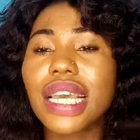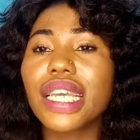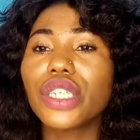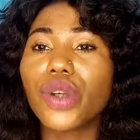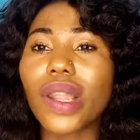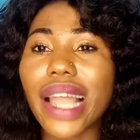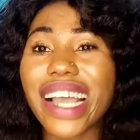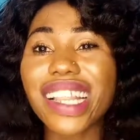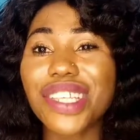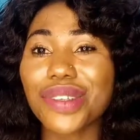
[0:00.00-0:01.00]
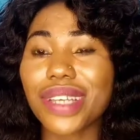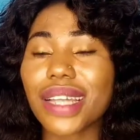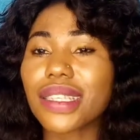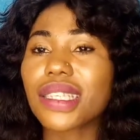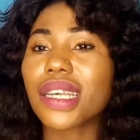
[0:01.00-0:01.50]
you're likely to
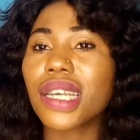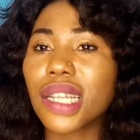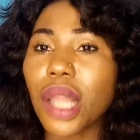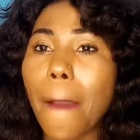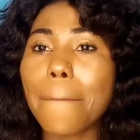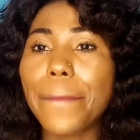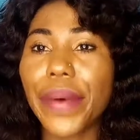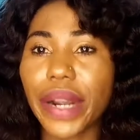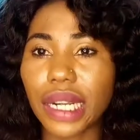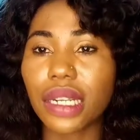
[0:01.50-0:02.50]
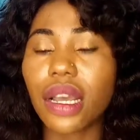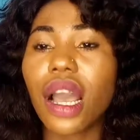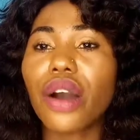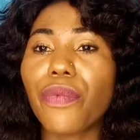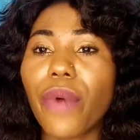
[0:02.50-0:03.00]
get skin burn
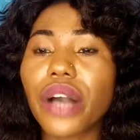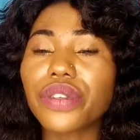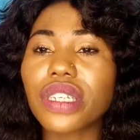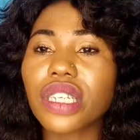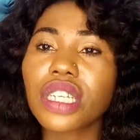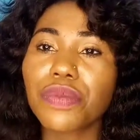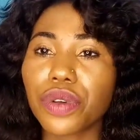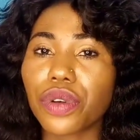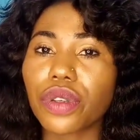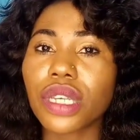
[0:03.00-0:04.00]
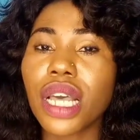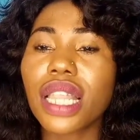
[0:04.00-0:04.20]
while using this product.